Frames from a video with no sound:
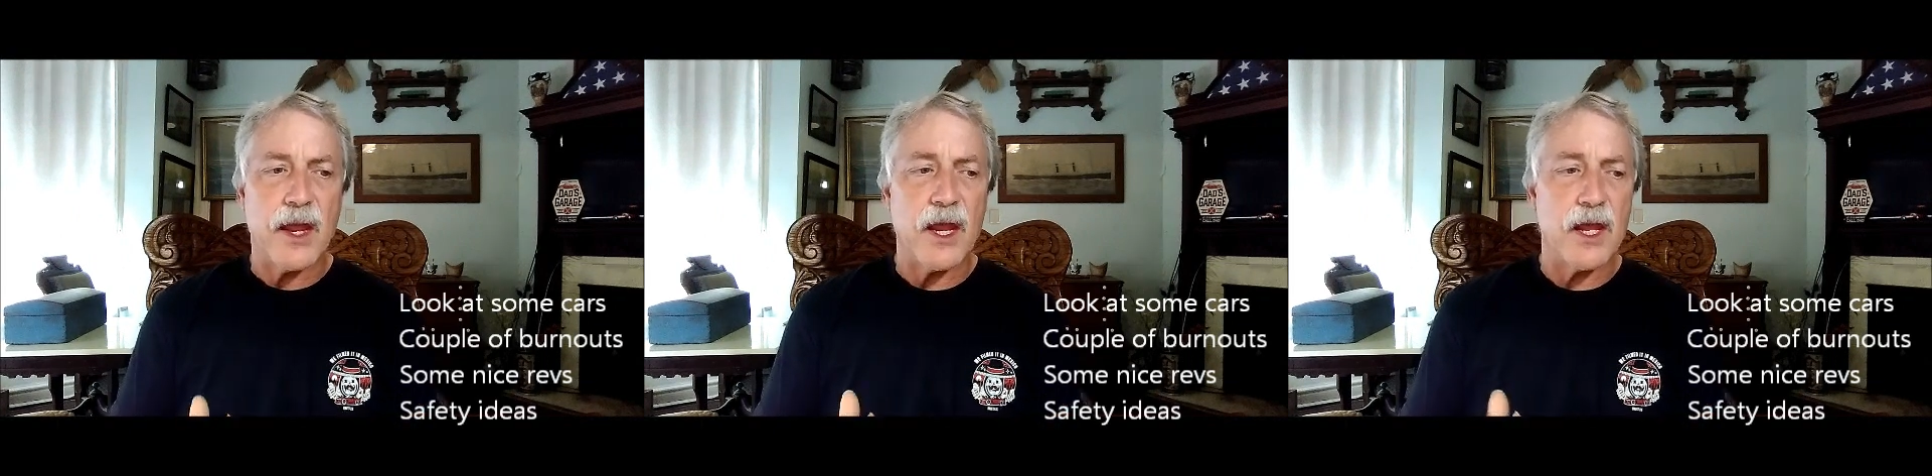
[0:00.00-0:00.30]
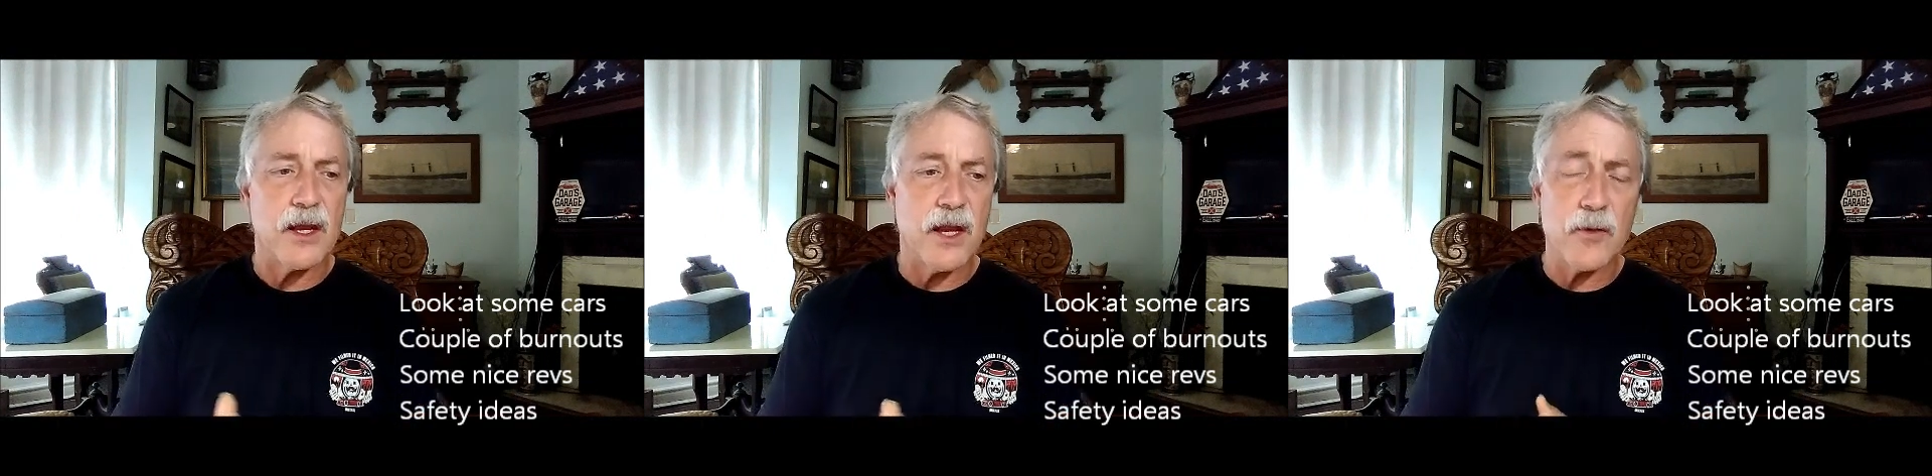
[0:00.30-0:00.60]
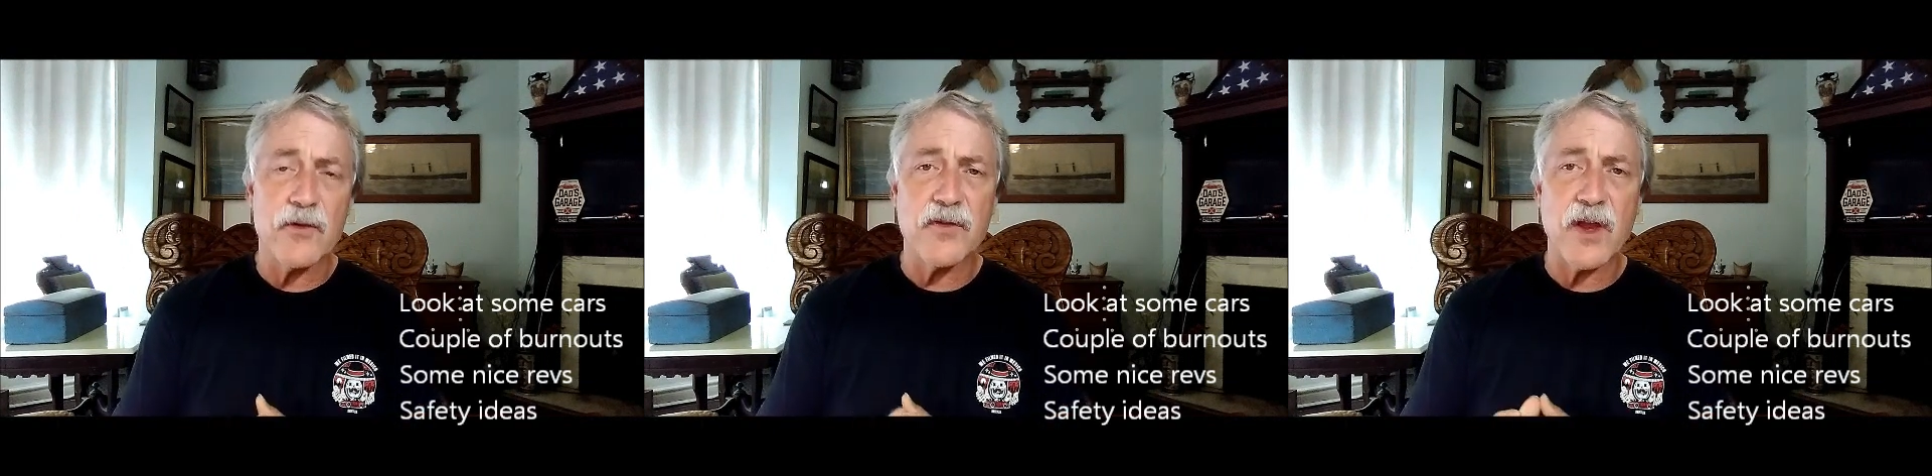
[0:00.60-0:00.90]
and
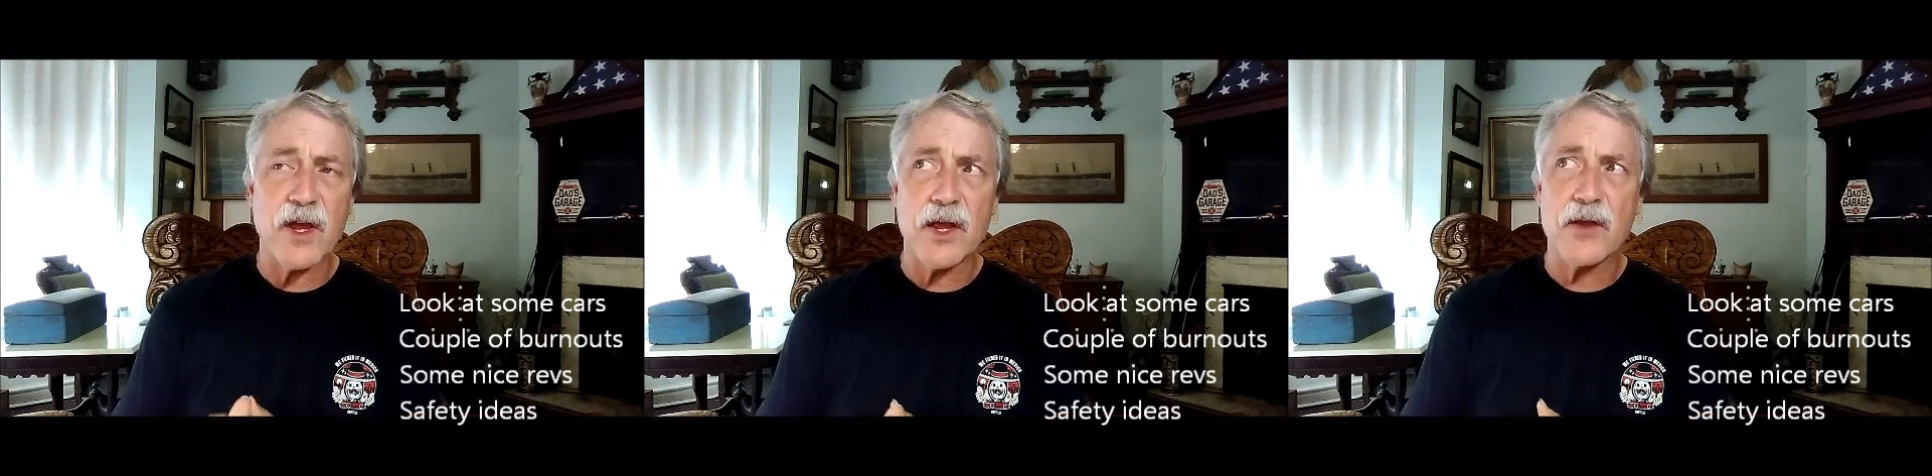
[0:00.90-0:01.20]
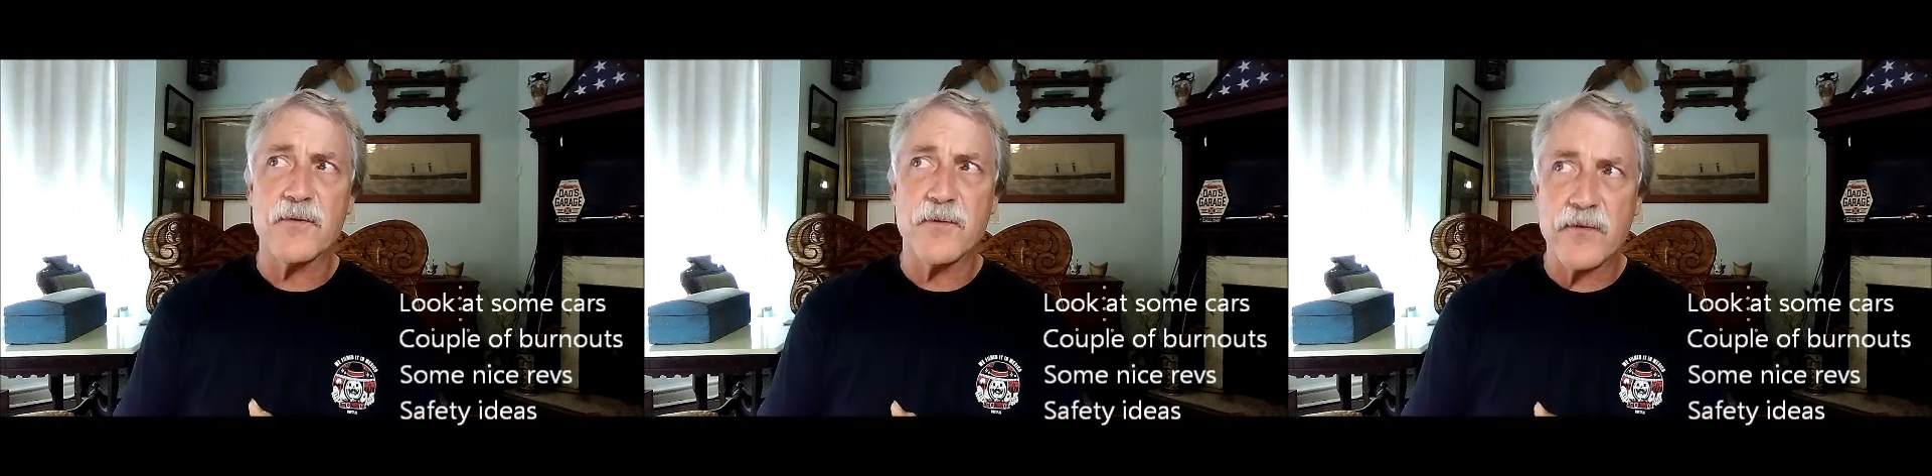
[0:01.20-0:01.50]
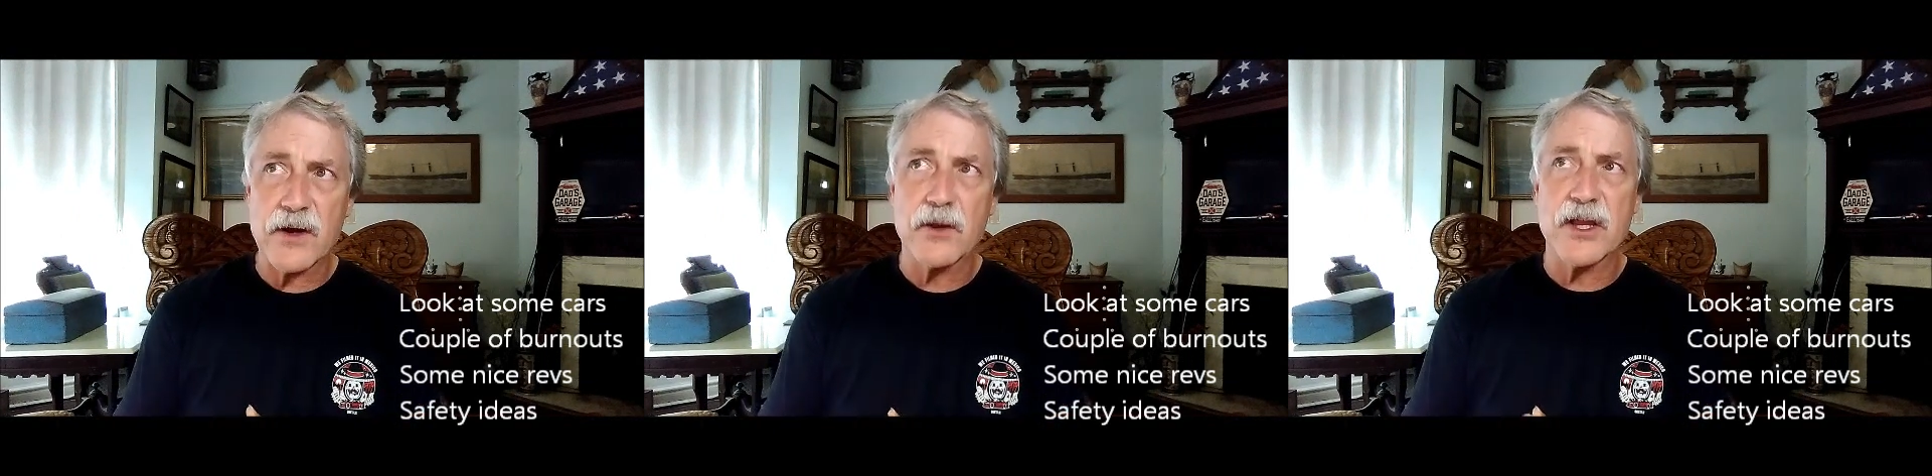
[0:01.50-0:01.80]
it was a
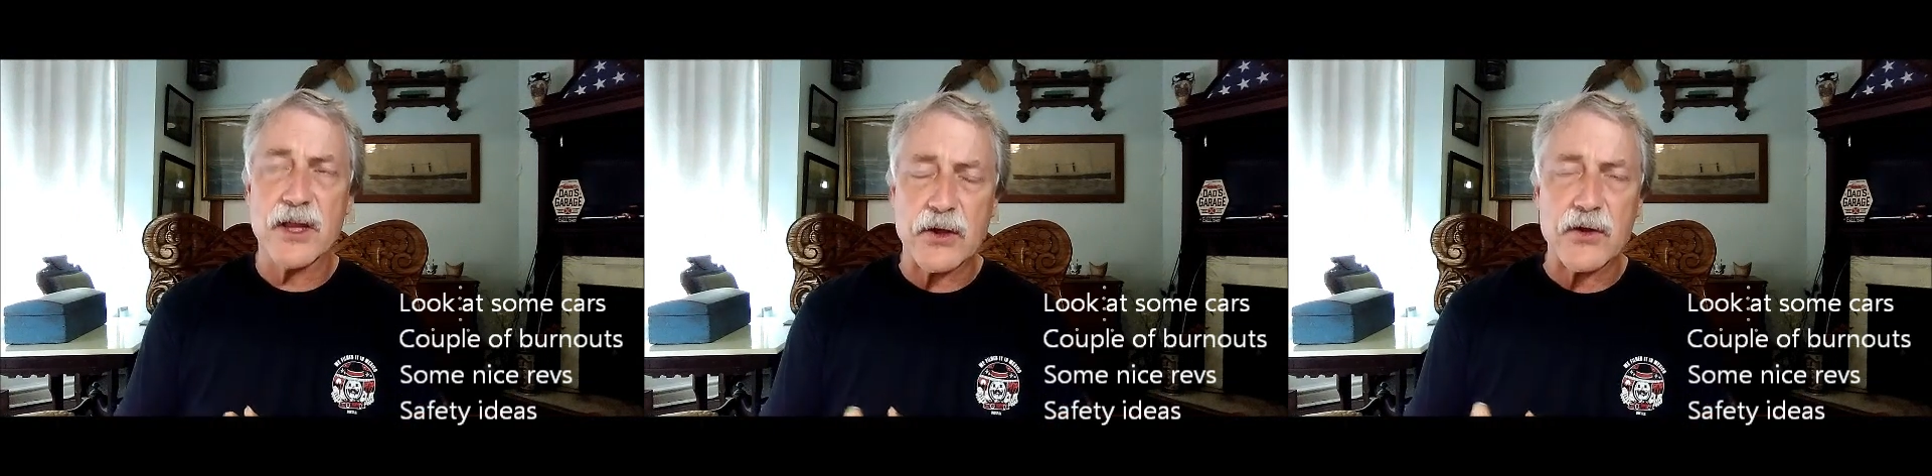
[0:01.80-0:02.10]
fairly